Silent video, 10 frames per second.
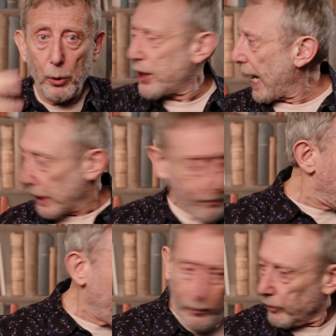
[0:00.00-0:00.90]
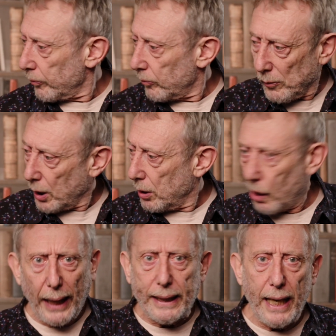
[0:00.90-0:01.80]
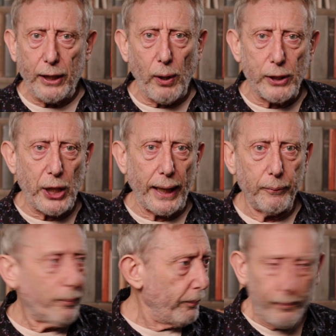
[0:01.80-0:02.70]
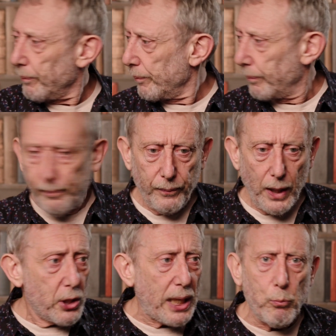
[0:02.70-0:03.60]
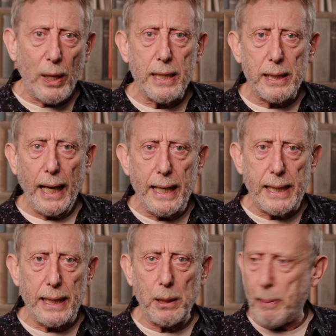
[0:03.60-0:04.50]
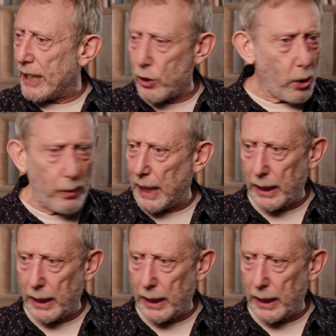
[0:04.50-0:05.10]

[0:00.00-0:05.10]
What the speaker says: What's that? I can hear crunching. Someone's eating the beans. Who is